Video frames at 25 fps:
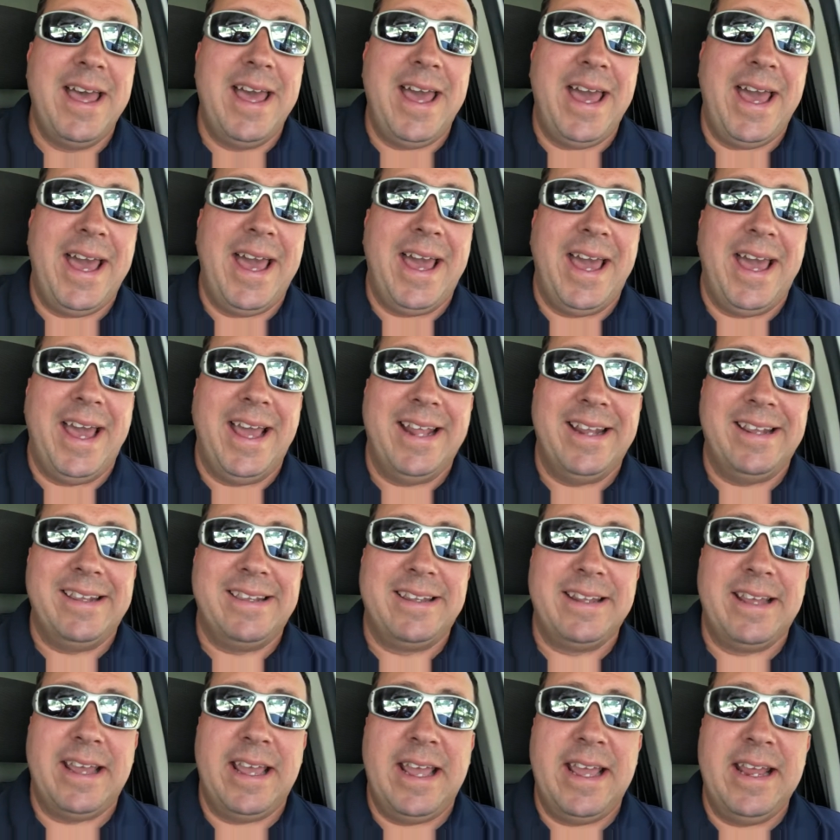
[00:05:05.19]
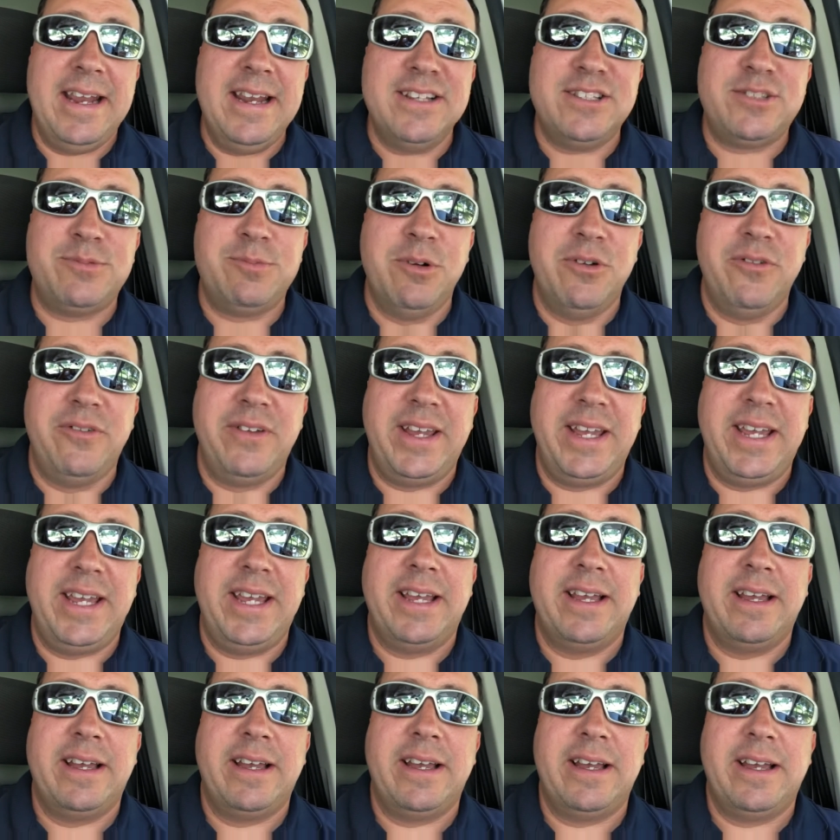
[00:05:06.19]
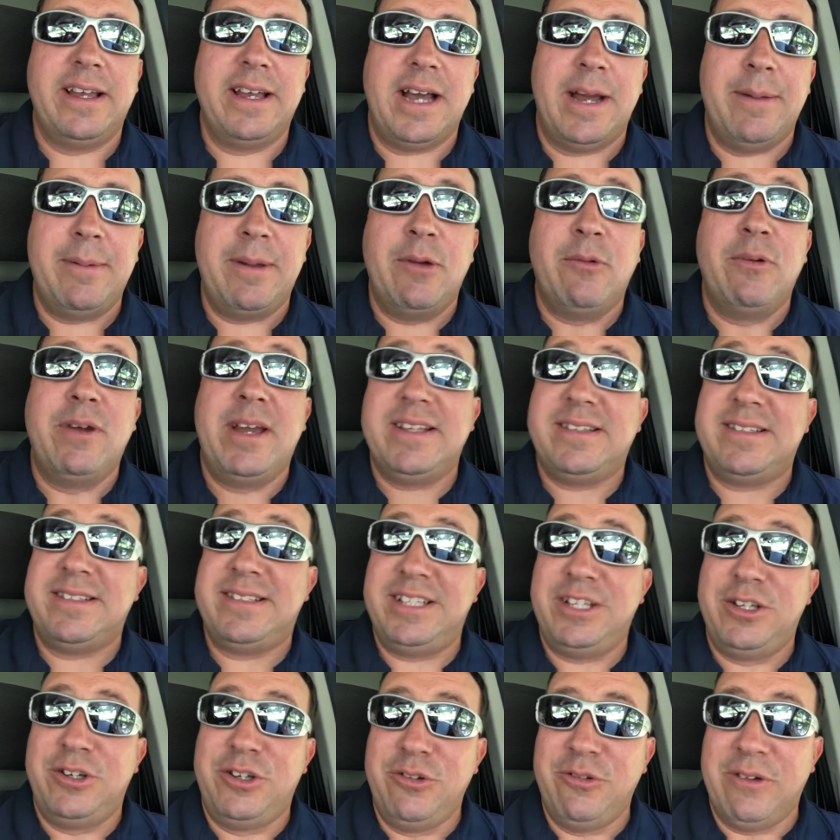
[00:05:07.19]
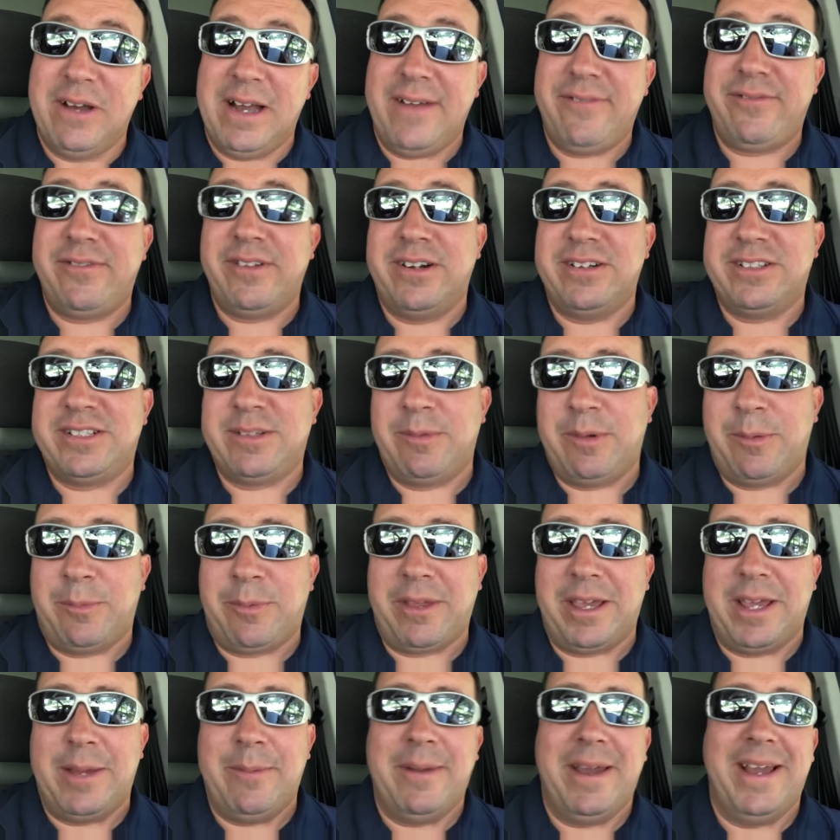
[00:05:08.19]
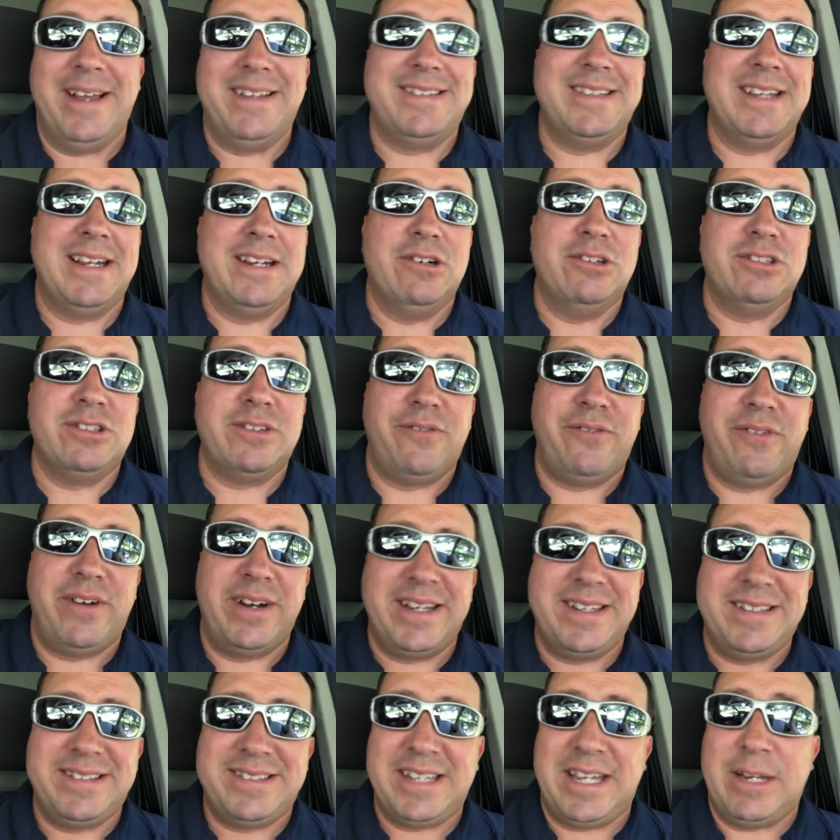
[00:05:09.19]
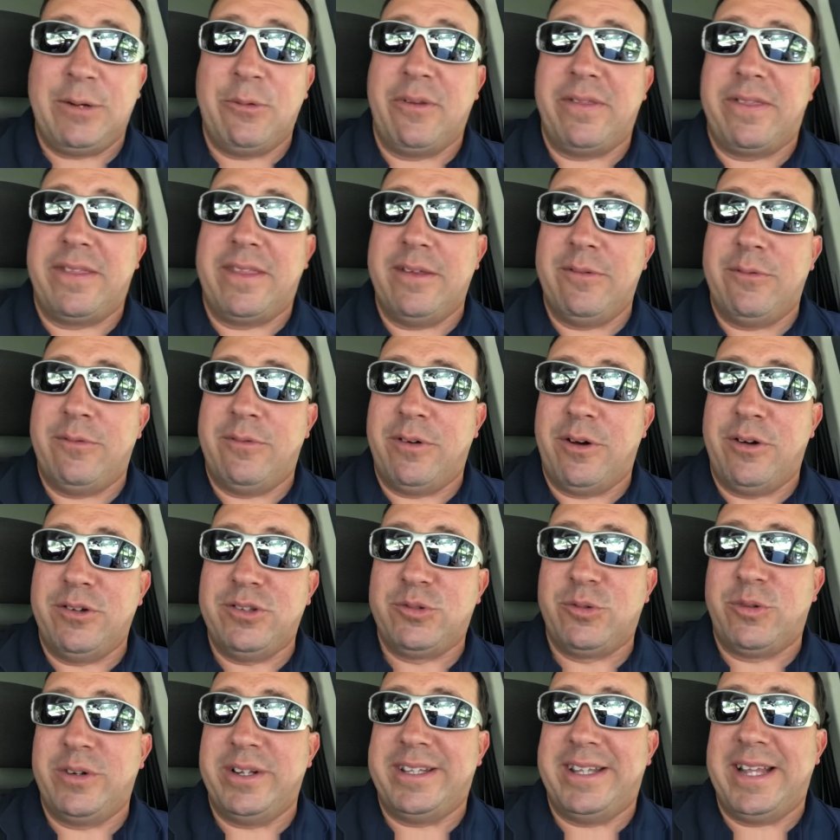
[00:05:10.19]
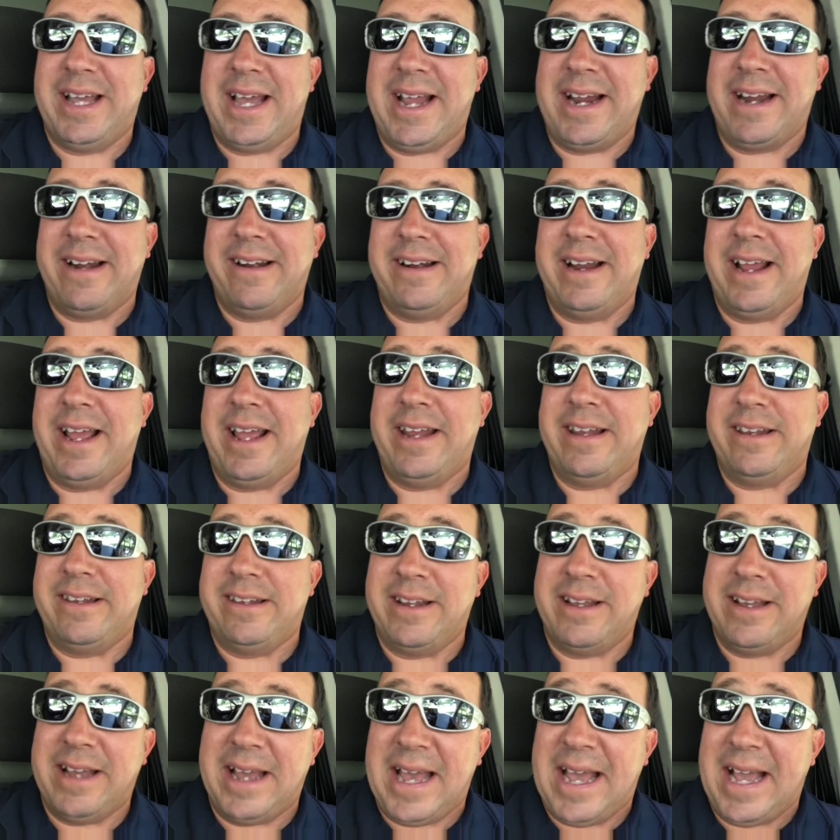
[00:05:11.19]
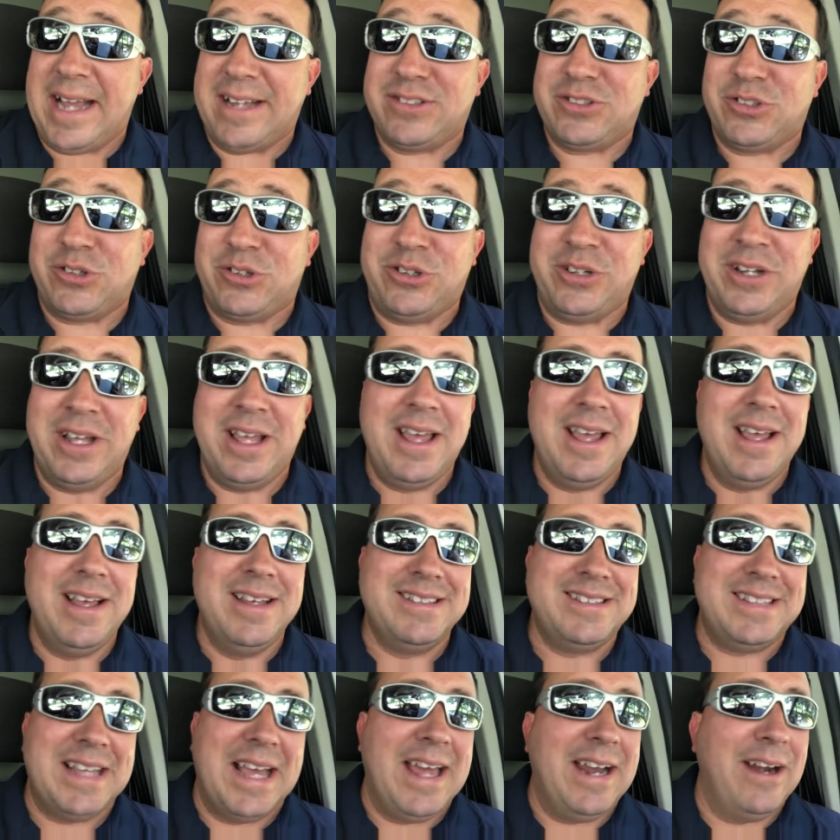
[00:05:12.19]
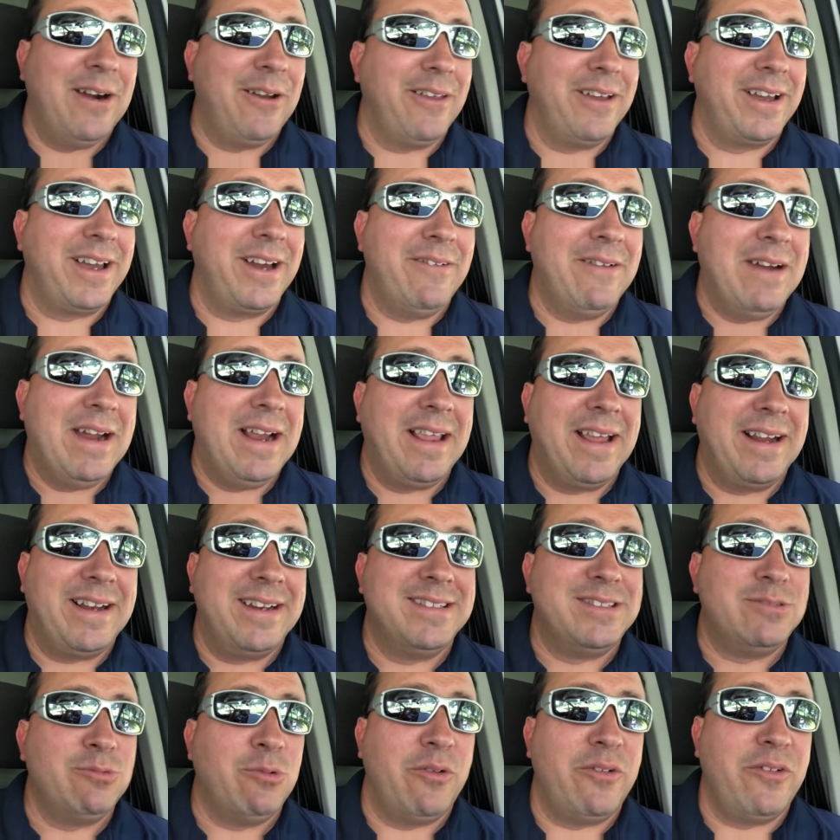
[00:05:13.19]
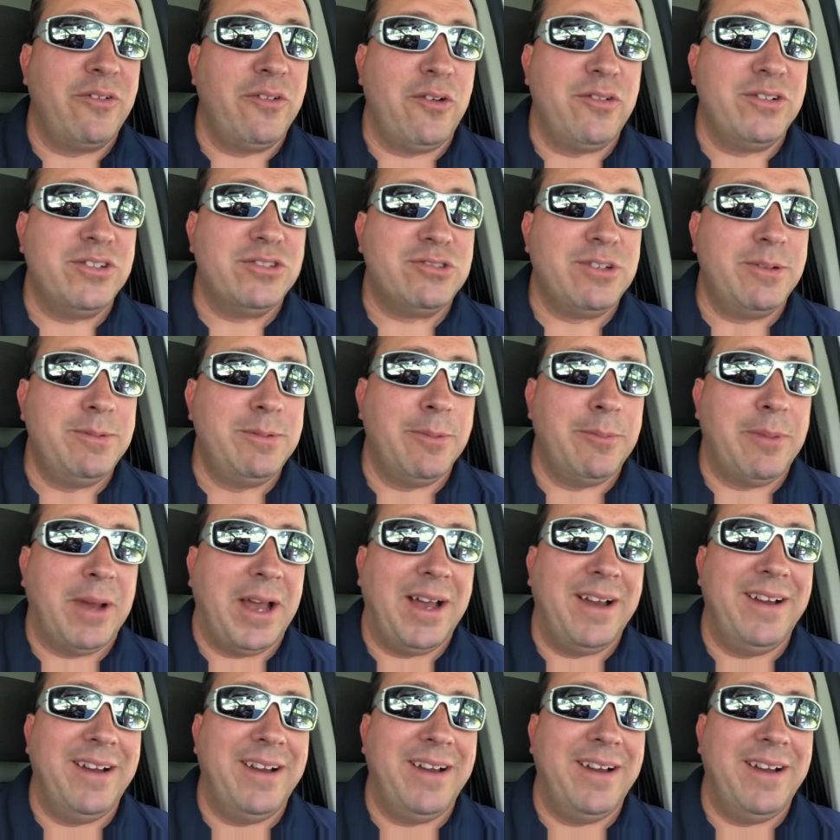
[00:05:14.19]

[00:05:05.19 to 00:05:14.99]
And in this movie, I mean, we get to see Hugh Hefner, some of the playmates, and there's a funny scene with Rosewood Taggart and Axel standing there looking around like, this is what we've always dreamed about.